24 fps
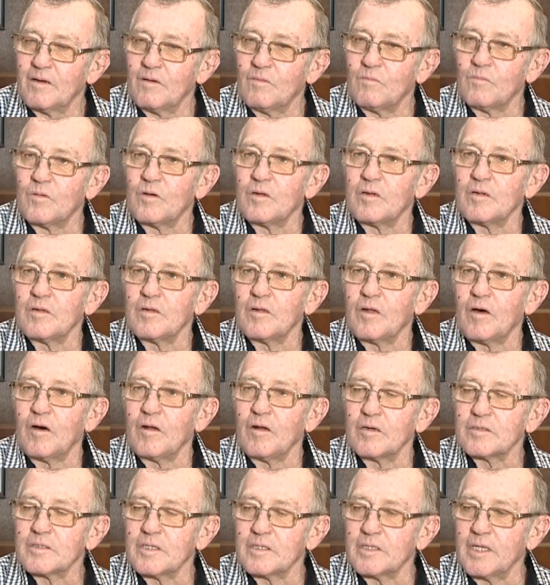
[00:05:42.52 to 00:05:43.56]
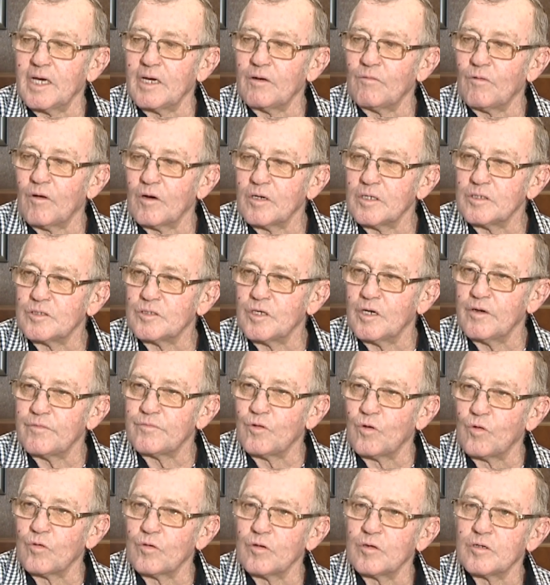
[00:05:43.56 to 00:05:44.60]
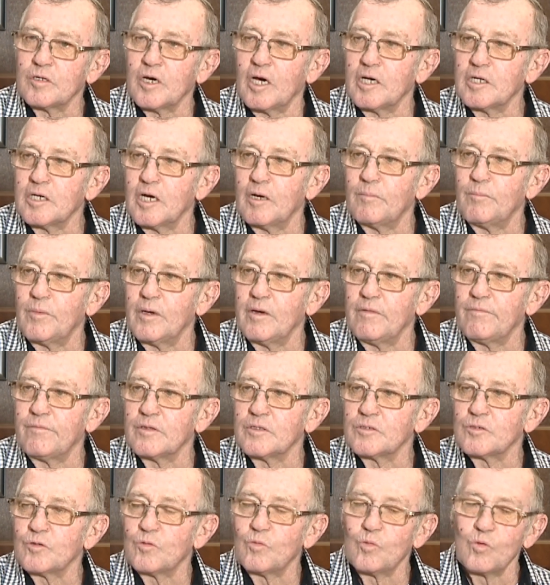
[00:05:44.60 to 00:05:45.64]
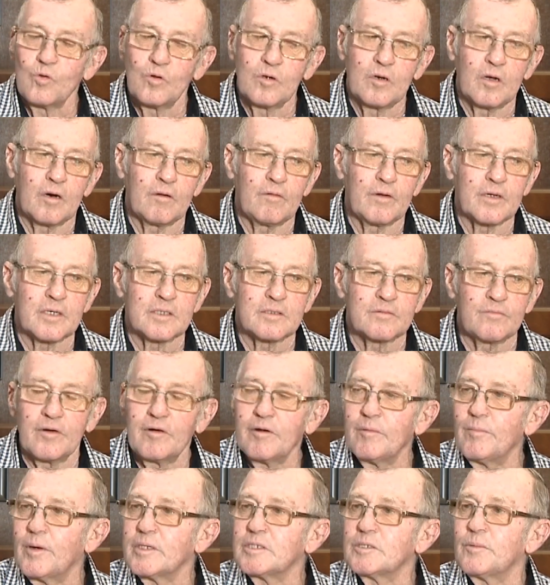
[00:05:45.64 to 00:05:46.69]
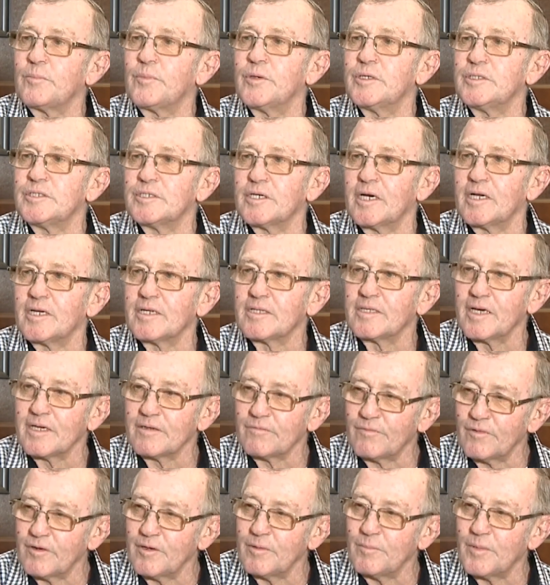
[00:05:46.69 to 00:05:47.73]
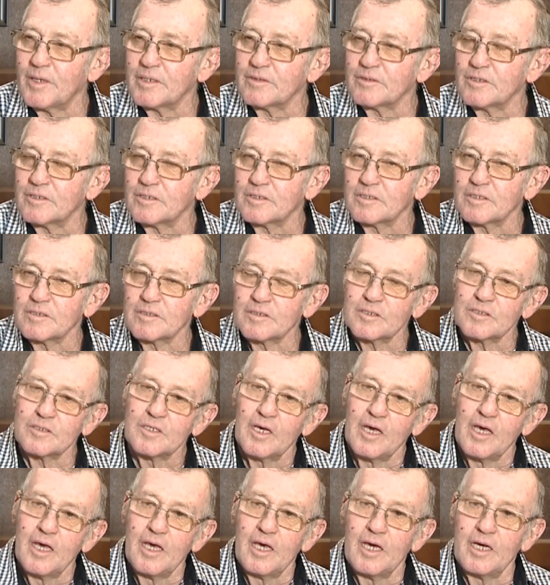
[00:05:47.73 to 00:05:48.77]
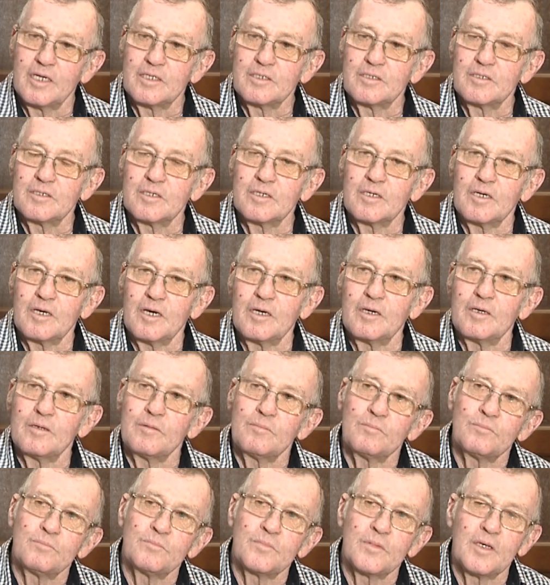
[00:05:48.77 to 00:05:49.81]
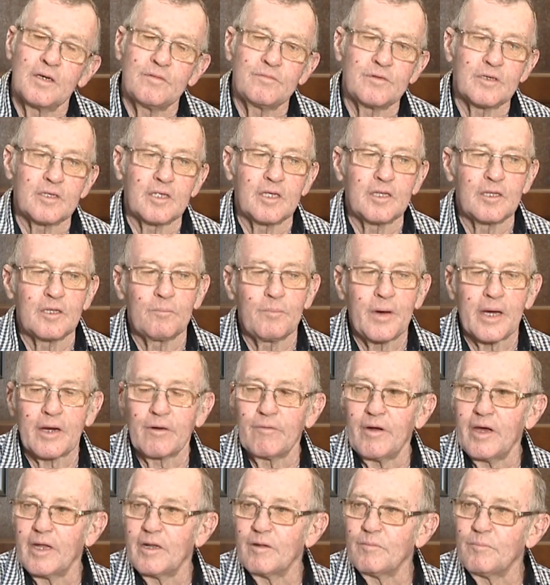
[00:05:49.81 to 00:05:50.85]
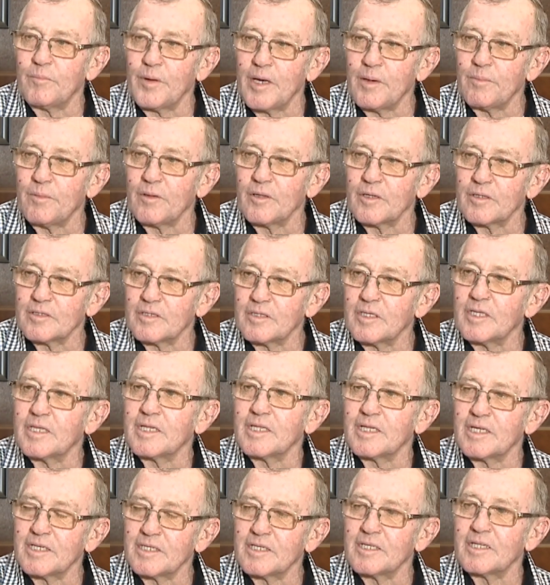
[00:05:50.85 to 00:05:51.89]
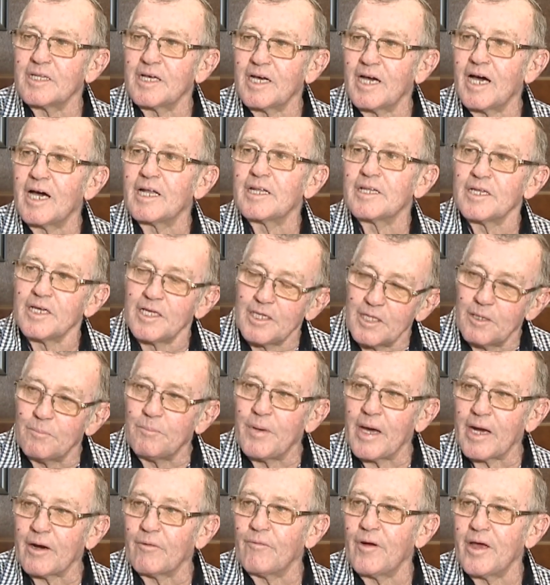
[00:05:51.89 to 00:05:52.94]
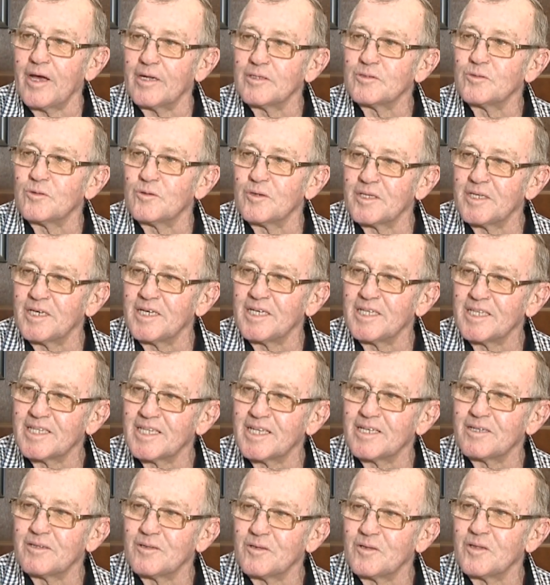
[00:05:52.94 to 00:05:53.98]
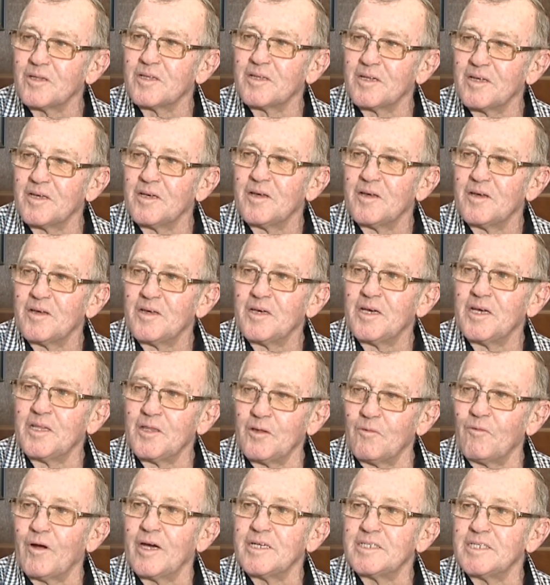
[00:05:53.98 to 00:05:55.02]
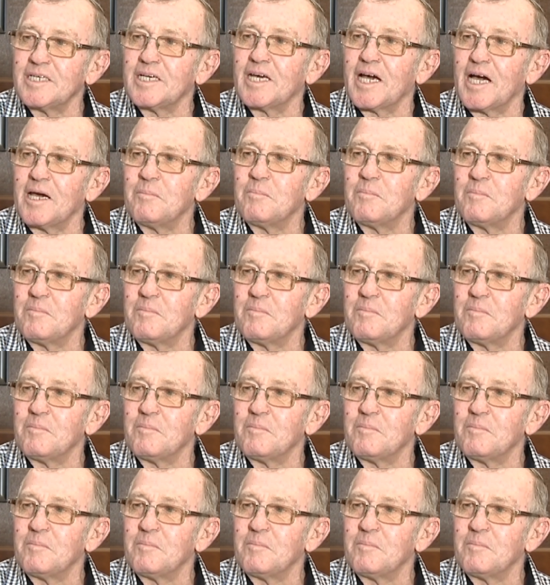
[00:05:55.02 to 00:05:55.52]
Well, I'd like to thank Rocky Turf Talk and Cocobrew for this award, and I reckon it's very much appreciated. Thanks very much, because it gives you then the background of people that are in the background sort of thing, that in the racing game.